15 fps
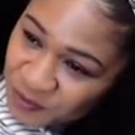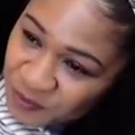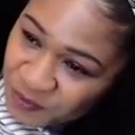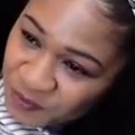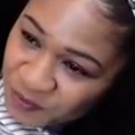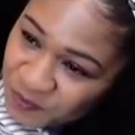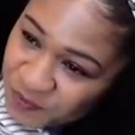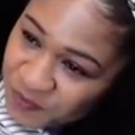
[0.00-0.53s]

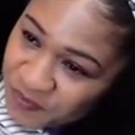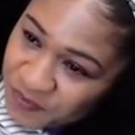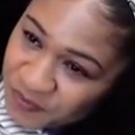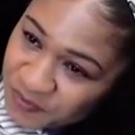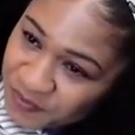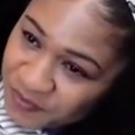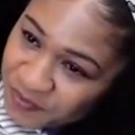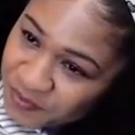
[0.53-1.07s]

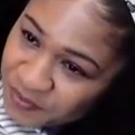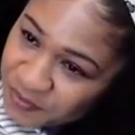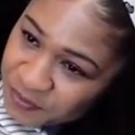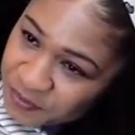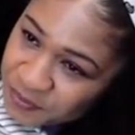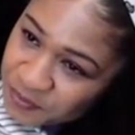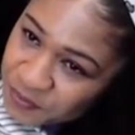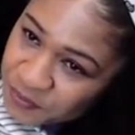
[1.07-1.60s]

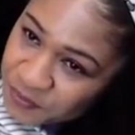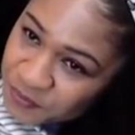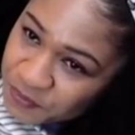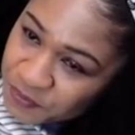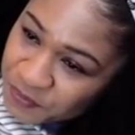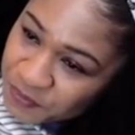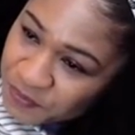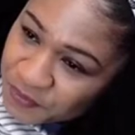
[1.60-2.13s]

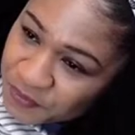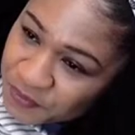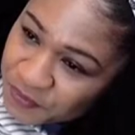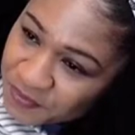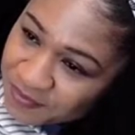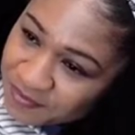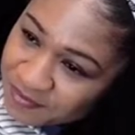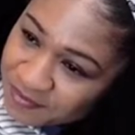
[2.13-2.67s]

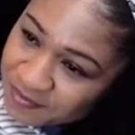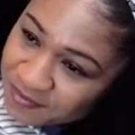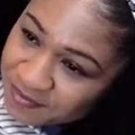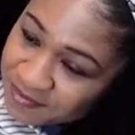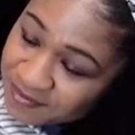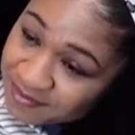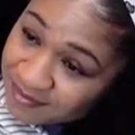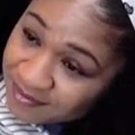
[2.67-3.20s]

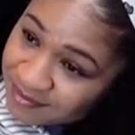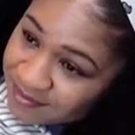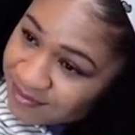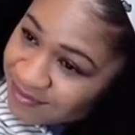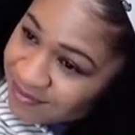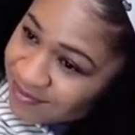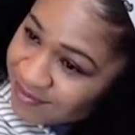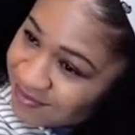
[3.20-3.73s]

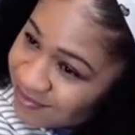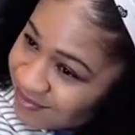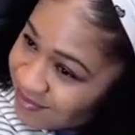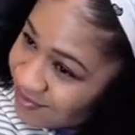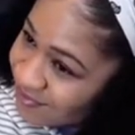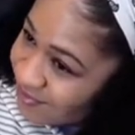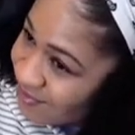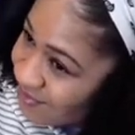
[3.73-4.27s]

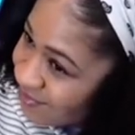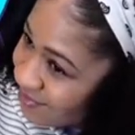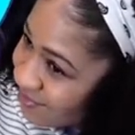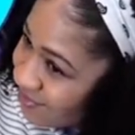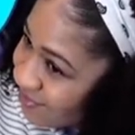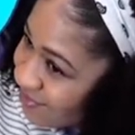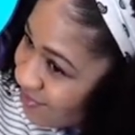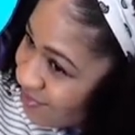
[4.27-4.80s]

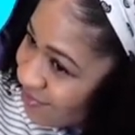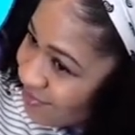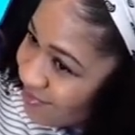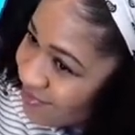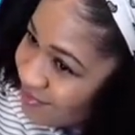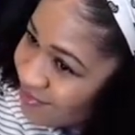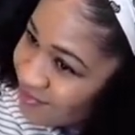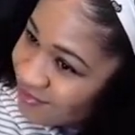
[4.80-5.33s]

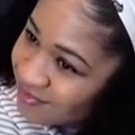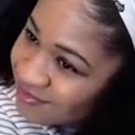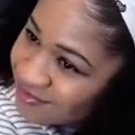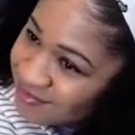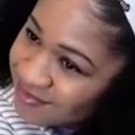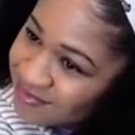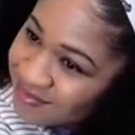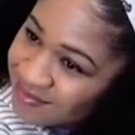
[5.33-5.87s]

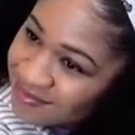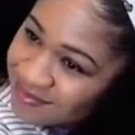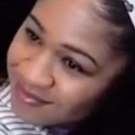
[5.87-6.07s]
This person isn't speaking.